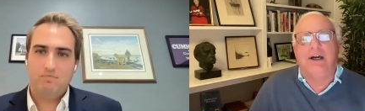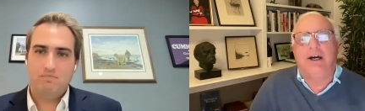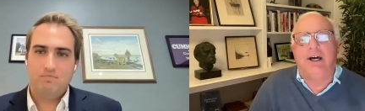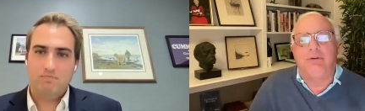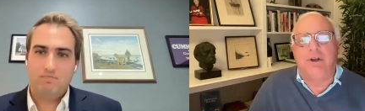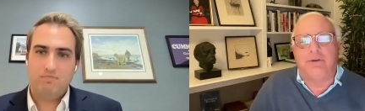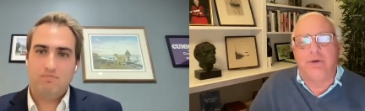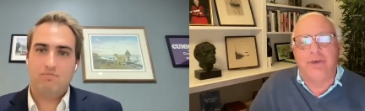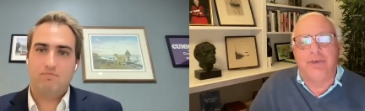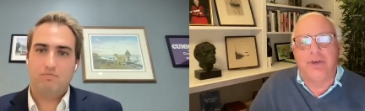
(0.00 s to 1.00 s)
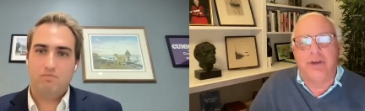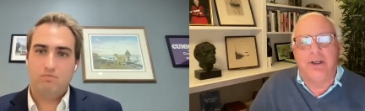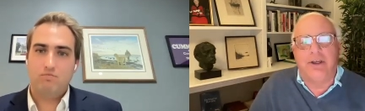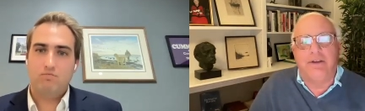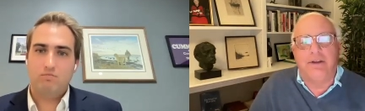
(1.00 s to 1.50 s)
Speaker 1: Uh, of course,
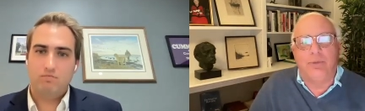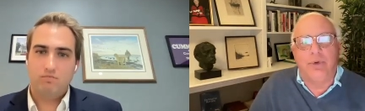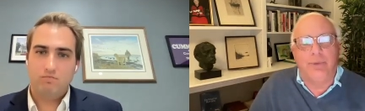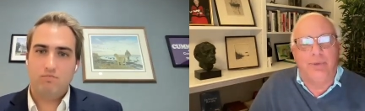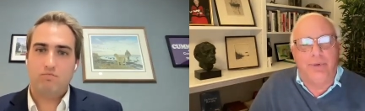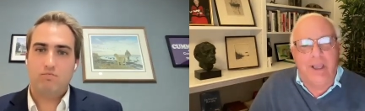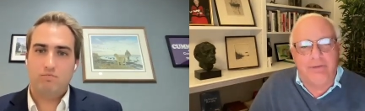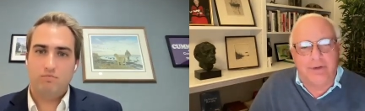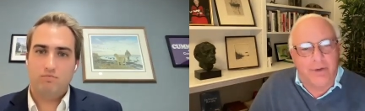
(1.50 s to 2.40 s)
uh, we will have a